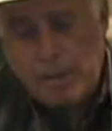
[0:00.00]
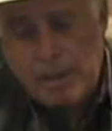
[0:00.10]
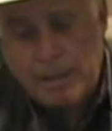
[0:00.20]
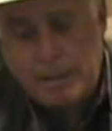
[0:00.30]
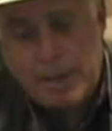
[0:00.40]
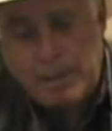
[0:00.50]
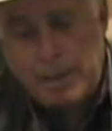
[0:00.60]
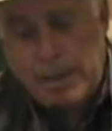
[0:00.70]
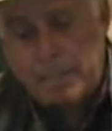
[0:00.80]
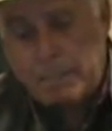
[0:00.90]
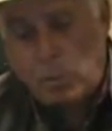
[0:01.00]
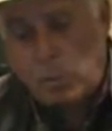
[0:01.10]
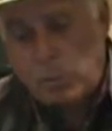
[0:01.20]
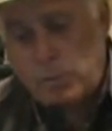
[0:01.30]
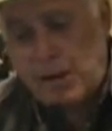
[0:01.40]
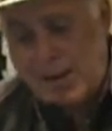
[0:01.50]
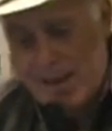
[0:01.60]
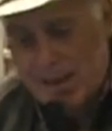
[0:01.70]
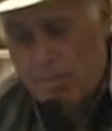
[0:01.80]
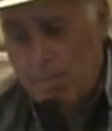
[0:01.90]
a man born
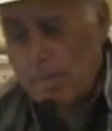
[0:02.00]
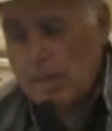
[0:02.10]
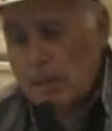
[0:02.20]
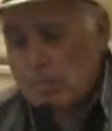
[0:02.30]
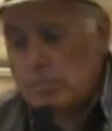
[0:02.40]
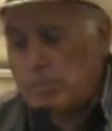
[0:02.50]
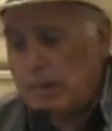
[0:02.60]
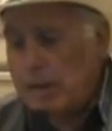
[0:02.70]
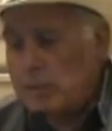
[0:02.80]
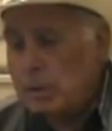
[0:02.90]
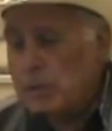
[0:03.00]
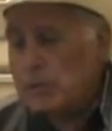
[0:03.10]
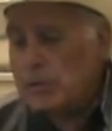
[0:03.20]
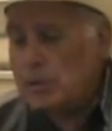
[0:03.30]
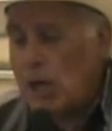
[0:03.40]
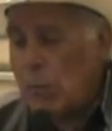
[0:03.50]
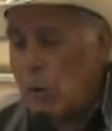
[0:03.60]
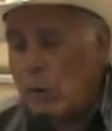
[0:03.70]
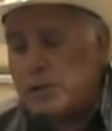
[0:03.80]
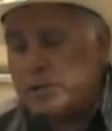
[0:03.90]
lame, and Peter and John
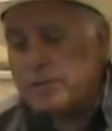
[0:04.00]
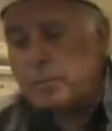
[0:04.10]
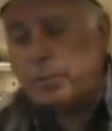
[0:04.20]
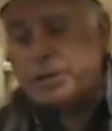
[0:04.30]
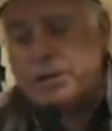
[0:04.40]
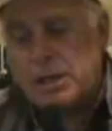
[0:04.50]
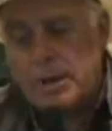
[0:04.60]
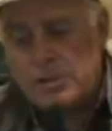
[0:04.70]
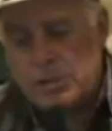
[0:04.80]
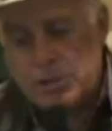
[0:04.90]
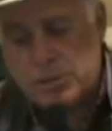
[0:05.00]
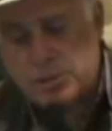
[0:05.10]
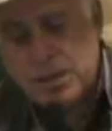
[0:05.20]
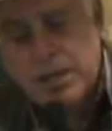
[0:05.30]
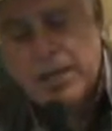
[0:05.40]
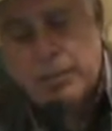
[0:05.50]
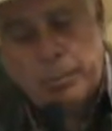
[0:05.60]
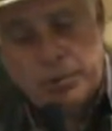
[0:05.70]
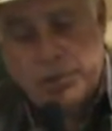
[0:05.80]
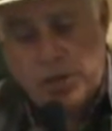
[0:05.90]
were arrested for preaching about Jesus, and they were
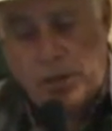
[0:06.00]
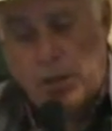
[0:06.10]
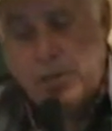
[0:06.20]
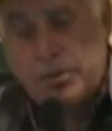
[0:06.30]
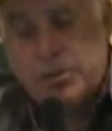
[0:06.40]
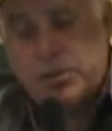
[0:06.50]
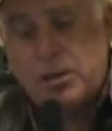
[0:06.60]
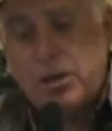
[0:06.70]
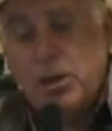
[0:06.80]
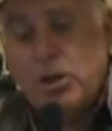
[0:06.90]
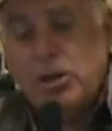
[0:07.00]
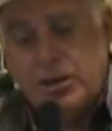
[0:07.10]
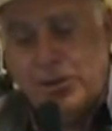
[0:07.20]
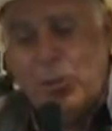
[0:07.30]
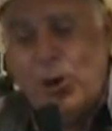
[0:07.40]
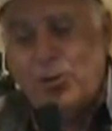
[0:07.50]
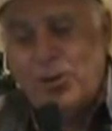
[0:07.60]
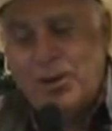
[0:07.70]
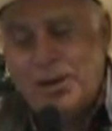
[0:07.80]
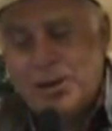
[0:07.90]
put in jail. Peter said,
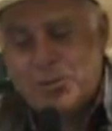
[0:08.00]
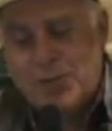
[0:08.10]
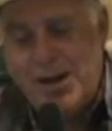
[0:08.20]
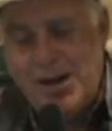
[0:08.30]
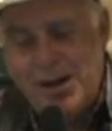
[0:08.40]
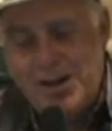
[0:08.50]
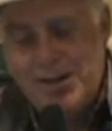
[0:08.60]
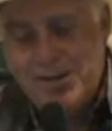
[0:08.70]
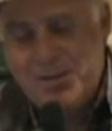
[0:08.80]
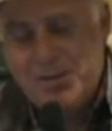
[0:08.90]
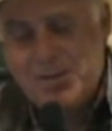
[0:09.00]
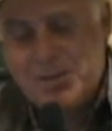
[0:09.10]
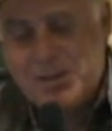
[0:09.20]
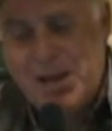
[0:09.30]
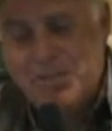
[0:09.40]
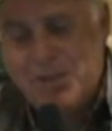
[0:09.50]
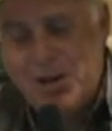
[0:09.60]
whether it is right in the sight of